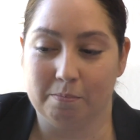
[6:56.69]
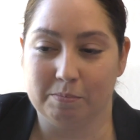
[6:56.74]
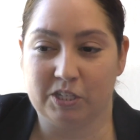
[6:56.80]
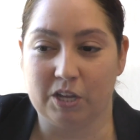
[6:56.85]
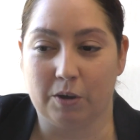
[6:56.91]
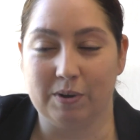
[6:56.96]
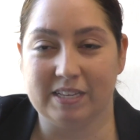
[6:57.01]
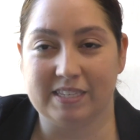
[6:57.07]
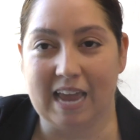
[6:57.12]

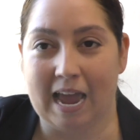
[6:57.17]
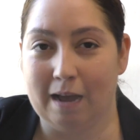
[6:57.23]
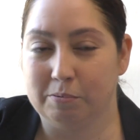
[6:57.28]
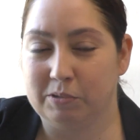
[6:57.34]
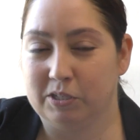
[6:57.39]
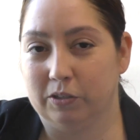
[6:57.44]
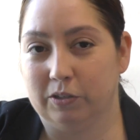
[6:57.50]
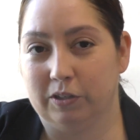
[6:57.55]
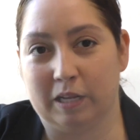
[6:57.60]
So it's
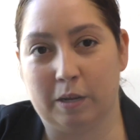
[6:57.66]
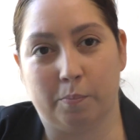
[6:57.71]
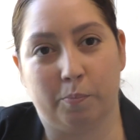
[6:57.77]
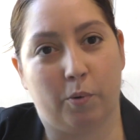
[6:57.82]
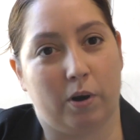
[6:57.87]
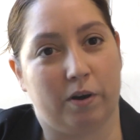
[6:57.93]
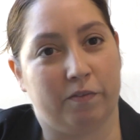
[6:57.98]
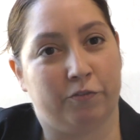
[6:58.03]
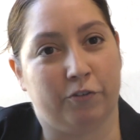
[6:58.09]
absolutely
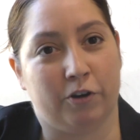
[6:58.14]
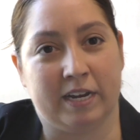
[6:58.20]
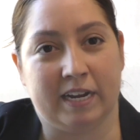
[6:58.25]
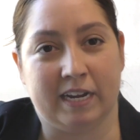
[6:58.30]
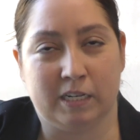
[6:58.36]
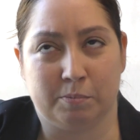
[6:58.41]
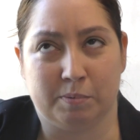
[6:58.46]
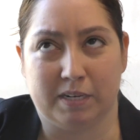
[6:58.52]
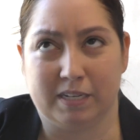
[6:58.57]
important for
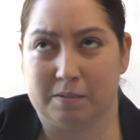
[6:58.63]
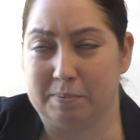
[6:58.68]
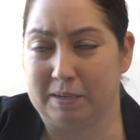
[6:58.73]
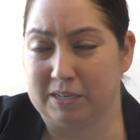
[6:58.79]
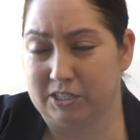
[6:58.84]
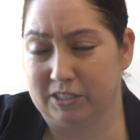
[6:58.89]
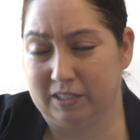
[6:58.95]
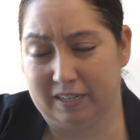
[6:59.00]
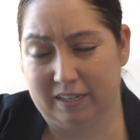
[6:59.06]
engagement,
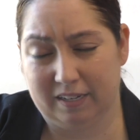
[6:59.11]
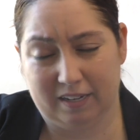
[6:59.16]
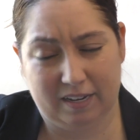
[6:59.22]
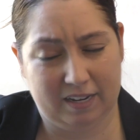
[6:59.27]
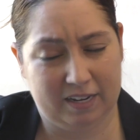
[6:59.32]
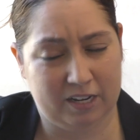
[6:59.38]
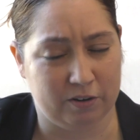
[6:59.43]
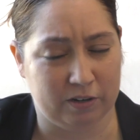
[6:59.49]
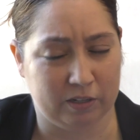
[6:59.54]
especially
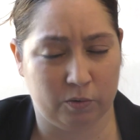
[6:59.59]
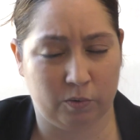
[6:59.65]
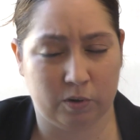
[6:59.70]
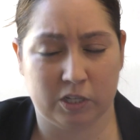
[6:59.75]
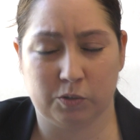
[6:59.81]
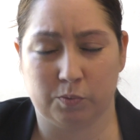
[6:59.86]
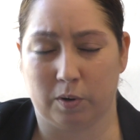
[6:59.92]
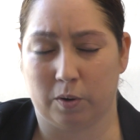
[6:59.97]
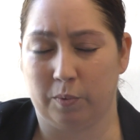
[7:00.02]
here in
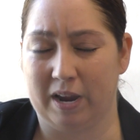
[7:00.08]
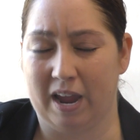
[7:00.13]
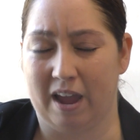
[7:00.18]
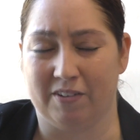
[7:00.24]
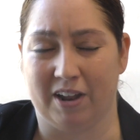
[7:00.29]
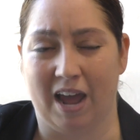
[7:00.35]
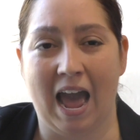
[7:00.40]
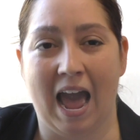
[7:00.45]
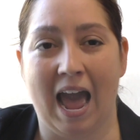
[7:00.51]
Lawrence, where we
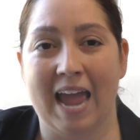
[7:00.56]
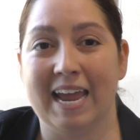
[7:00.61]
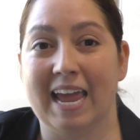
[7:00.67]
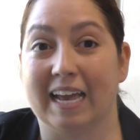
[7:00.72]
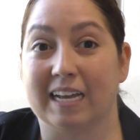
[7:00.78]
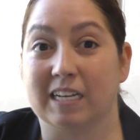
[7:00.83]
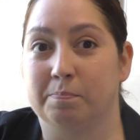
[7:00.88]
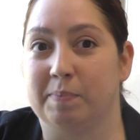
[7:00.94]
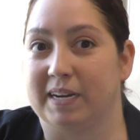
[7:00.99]
have a high
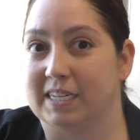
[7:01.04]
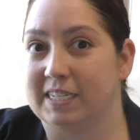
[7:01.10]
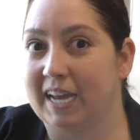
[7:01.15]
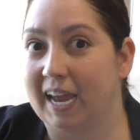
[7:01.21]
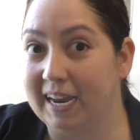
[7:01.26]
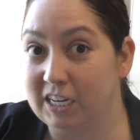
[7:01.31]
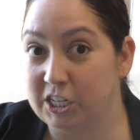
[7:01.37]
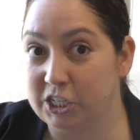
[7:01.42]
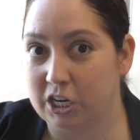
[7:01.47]

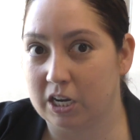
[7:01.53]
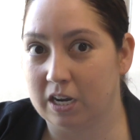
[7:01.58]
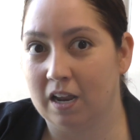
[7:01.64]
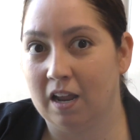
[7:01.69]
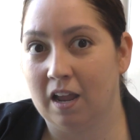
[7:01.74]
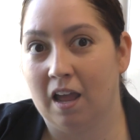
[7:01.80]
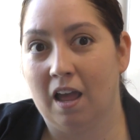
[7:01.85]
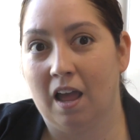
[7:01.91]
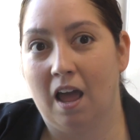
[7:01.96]

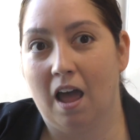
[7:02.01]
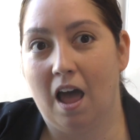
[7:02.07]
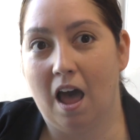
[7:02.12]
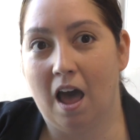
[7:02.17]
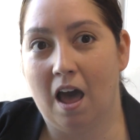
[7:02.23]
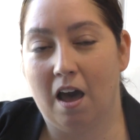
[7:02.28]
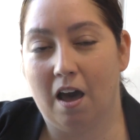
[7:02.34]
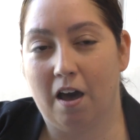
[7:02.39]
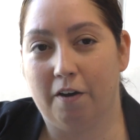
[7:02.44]
expectation
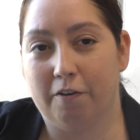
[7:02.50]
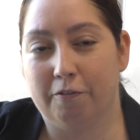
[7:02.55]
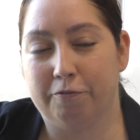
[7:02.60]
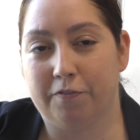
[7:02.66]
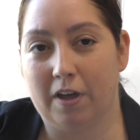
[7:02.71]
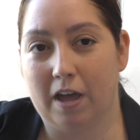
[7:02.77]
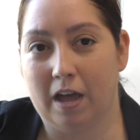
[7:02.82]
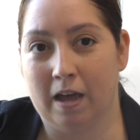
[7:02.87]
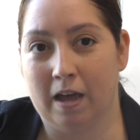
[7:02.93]
of